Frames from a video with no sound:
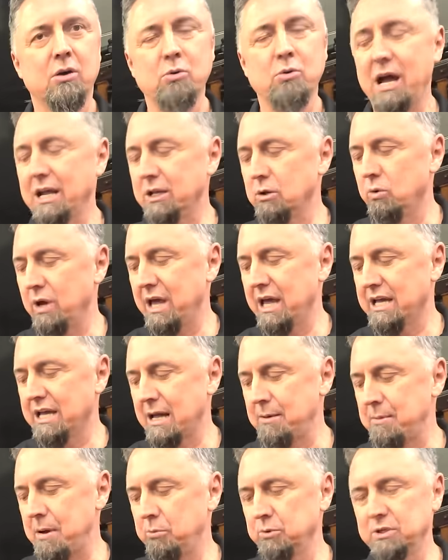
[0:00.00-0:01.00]
right away
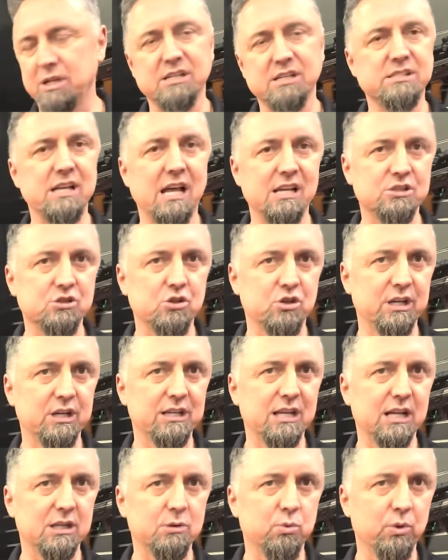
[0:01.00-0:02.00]
come up with accessory
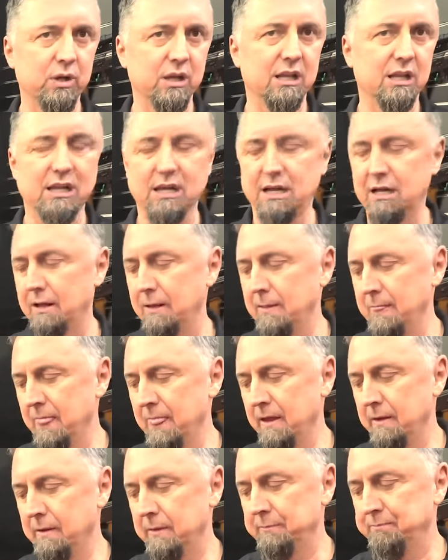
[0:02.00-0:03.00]
that will
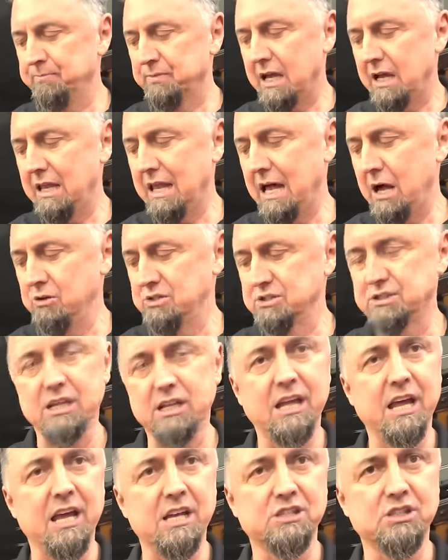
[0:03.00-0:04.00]
allow
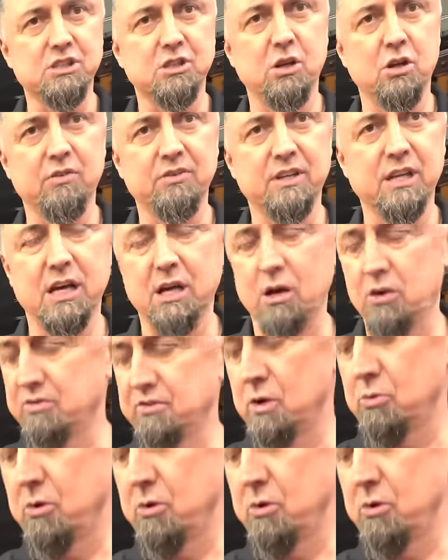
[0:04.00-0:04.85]
installation of the